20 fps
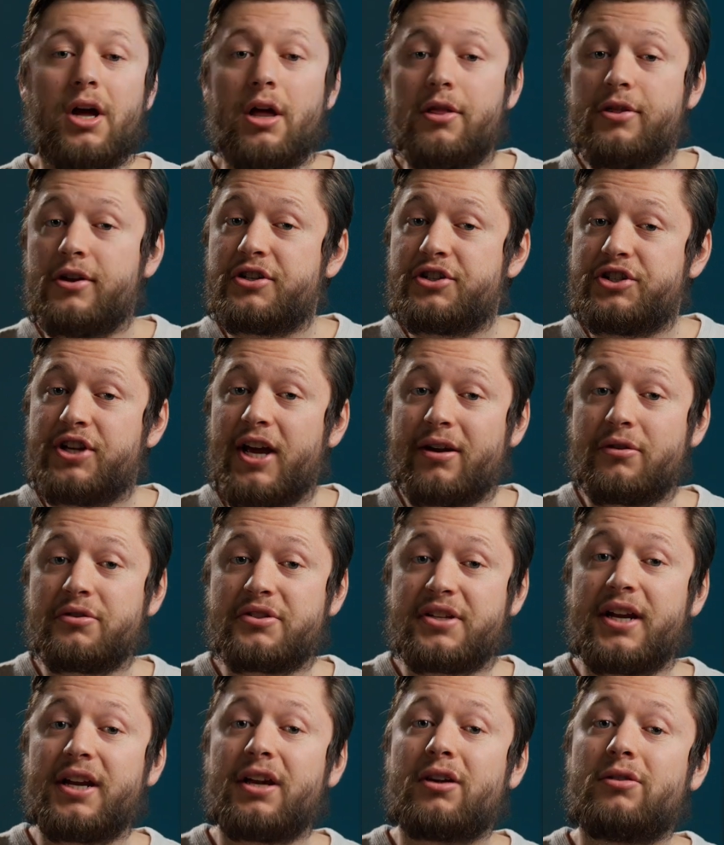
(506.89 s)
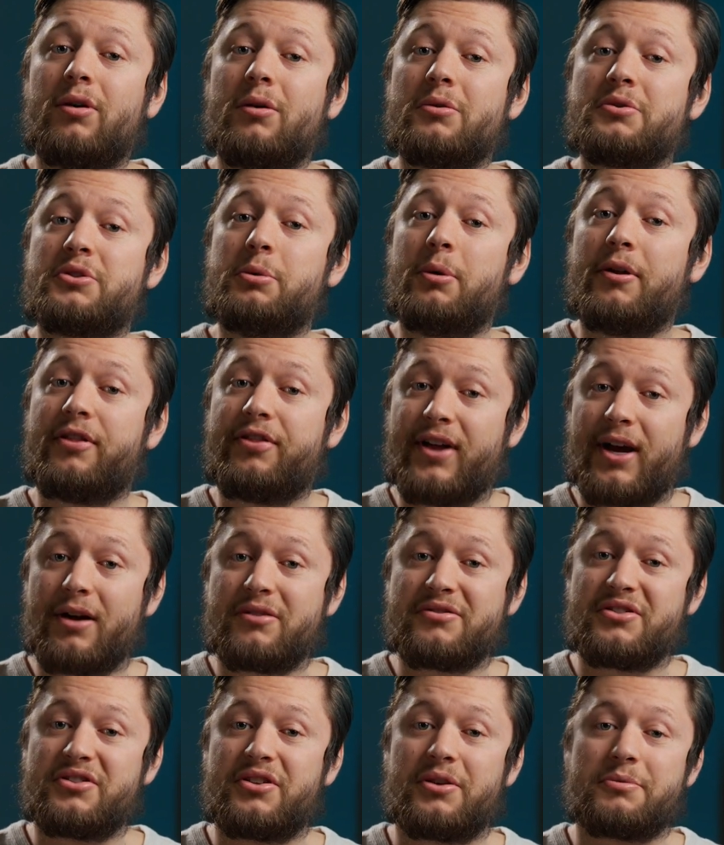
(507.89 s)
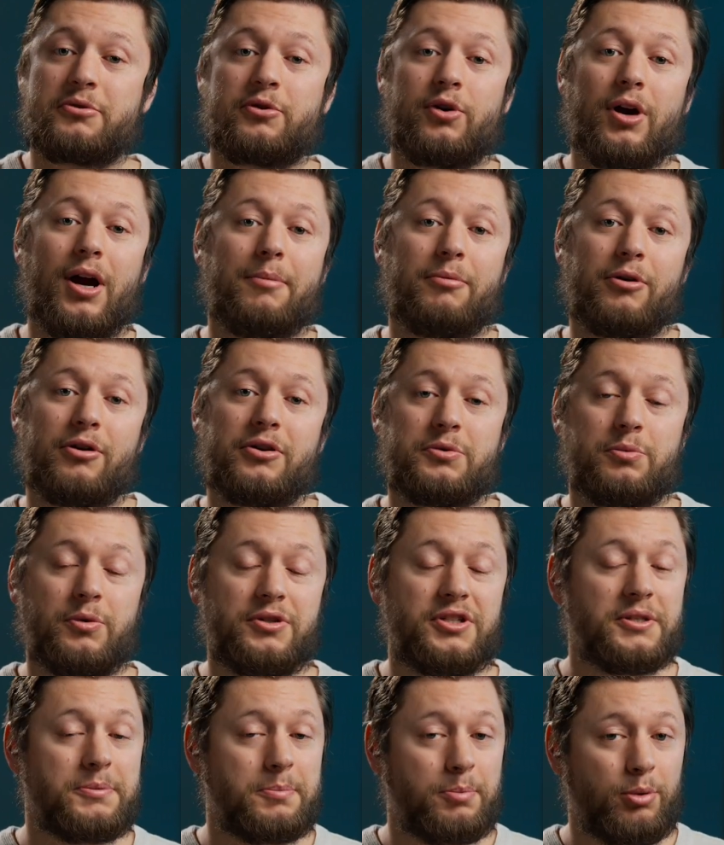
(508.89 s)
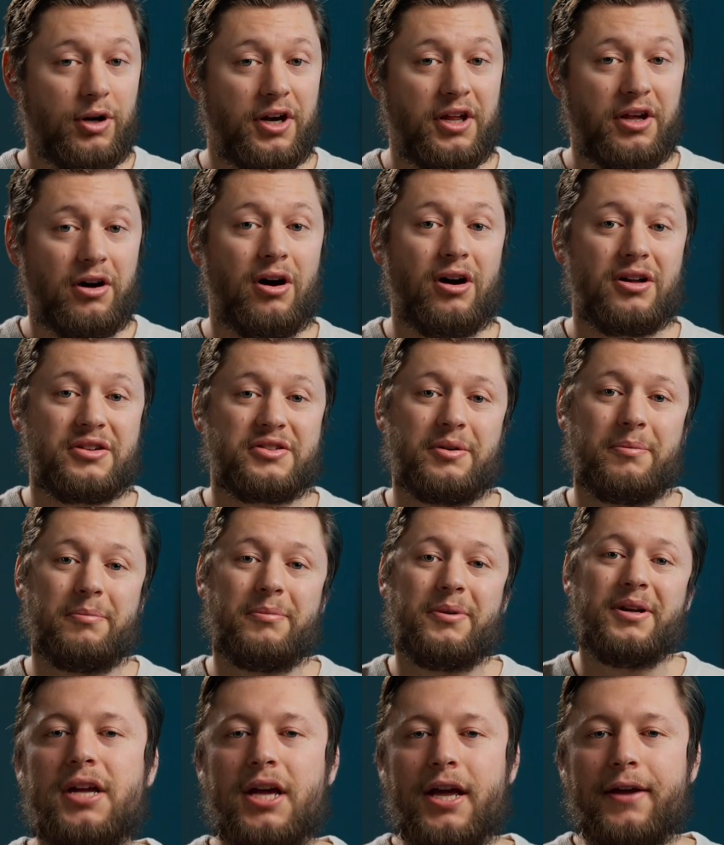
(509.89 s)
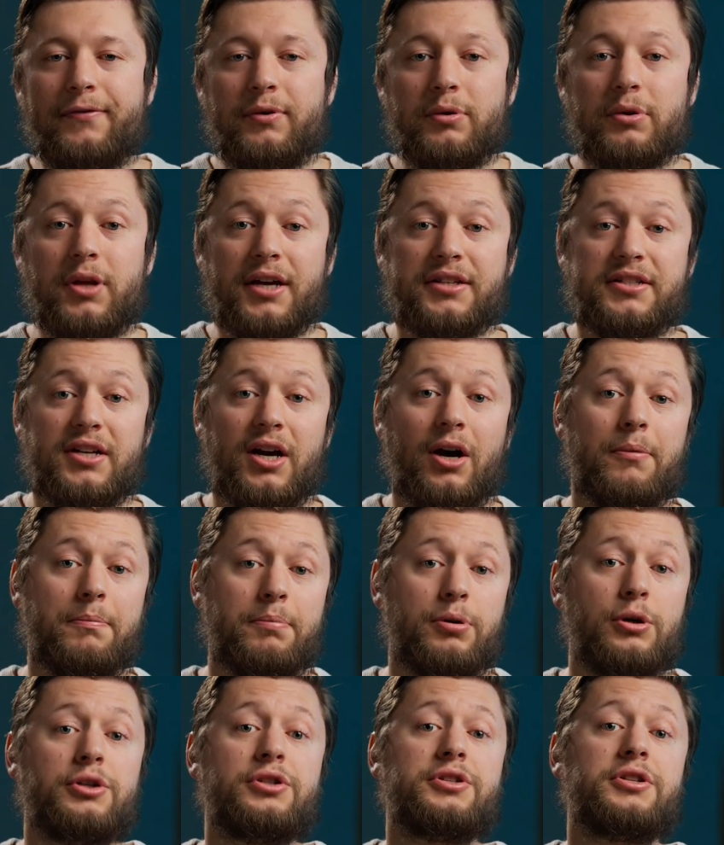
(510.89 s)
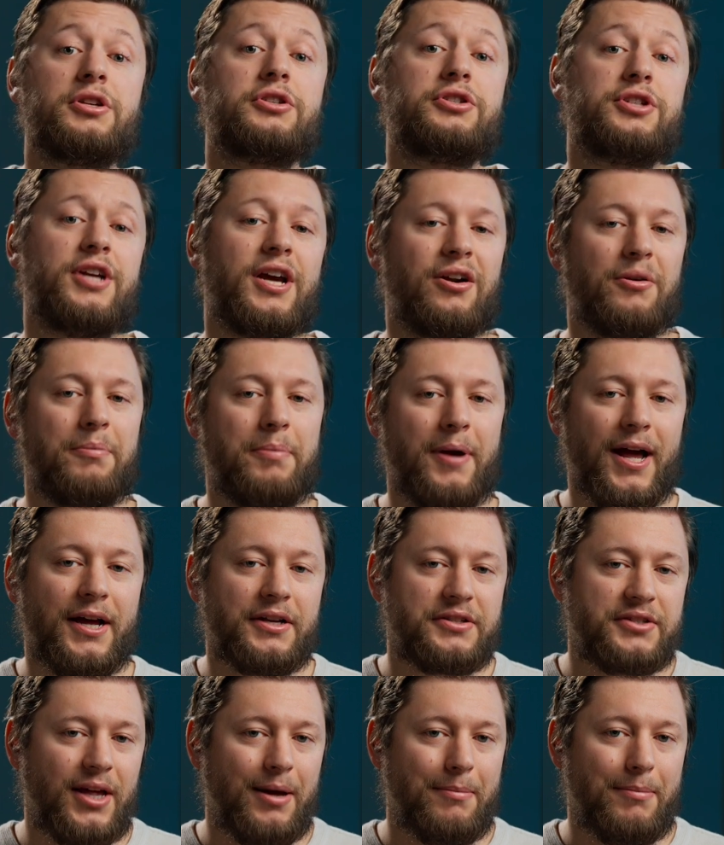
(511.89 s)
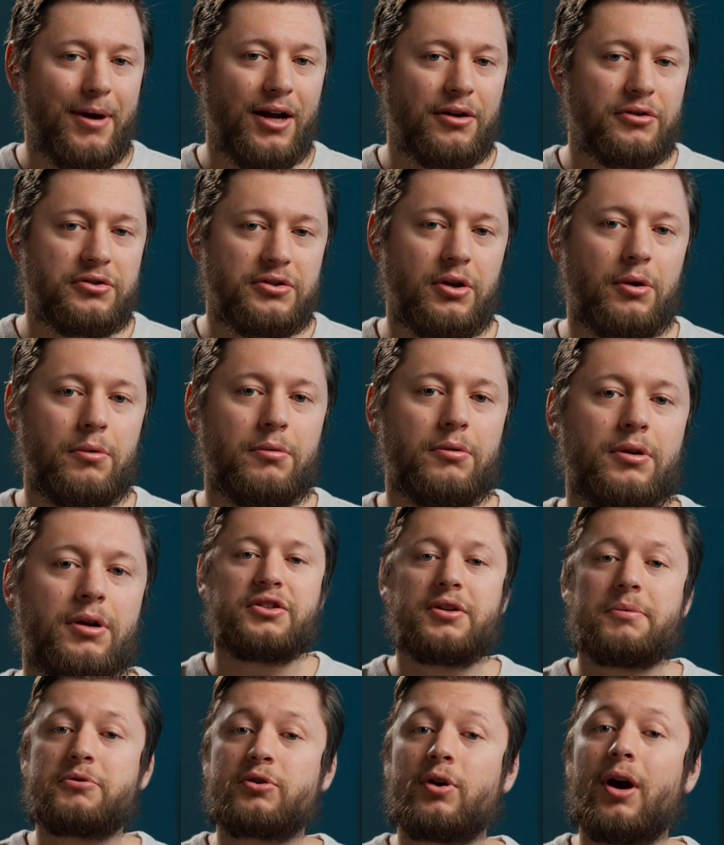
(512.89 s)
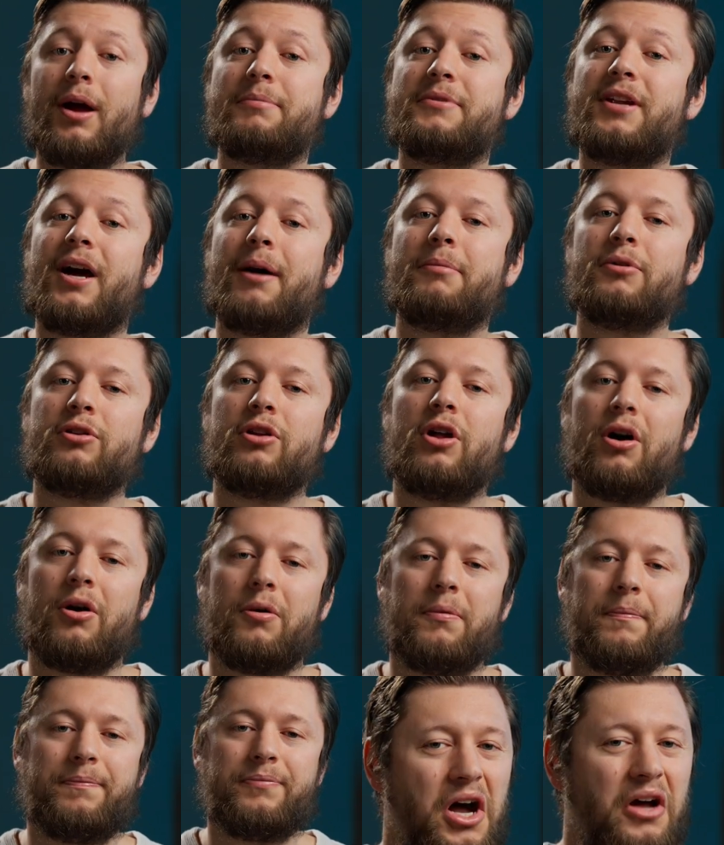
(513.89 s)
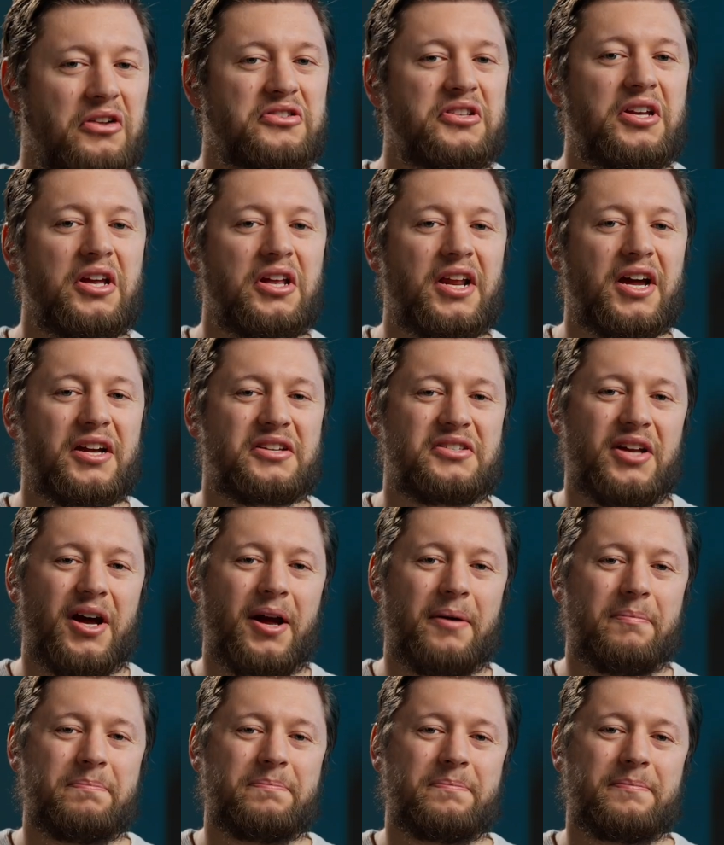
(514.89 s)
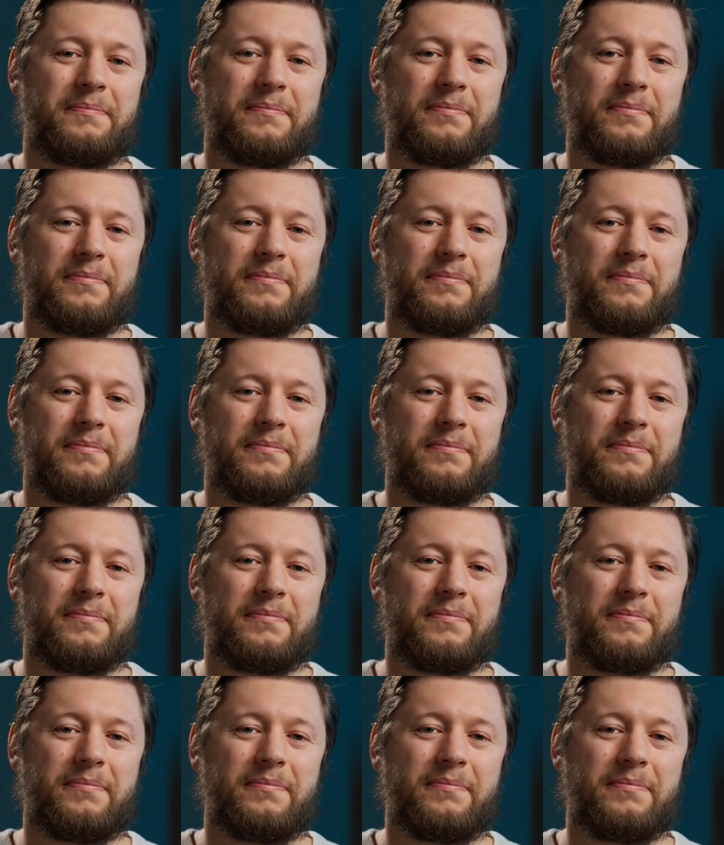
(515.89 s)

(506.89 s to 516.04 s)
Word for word: This channel's getting close to a thousand subscribers, which is pretty awesome. If you'd like to help push this channel past that milestone, subscribe down below. I'll see you next time.